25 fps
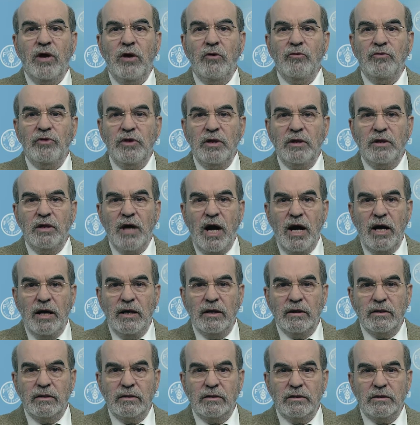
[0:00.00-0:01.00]
healthy
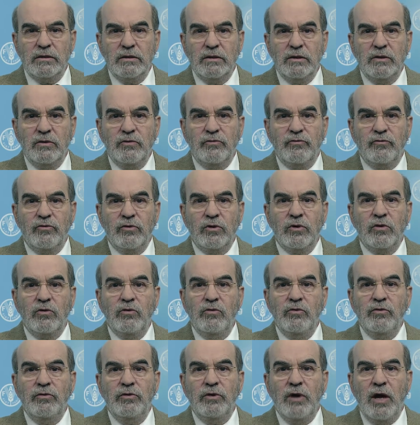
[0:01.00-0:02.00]
diets for
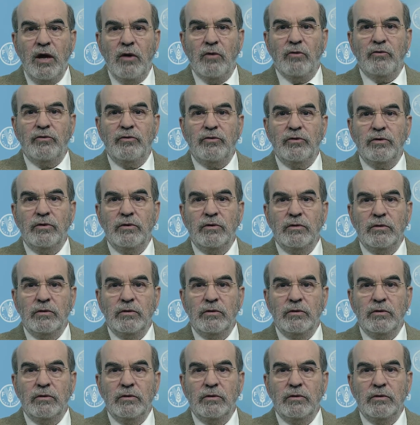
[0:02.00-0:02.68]
good health.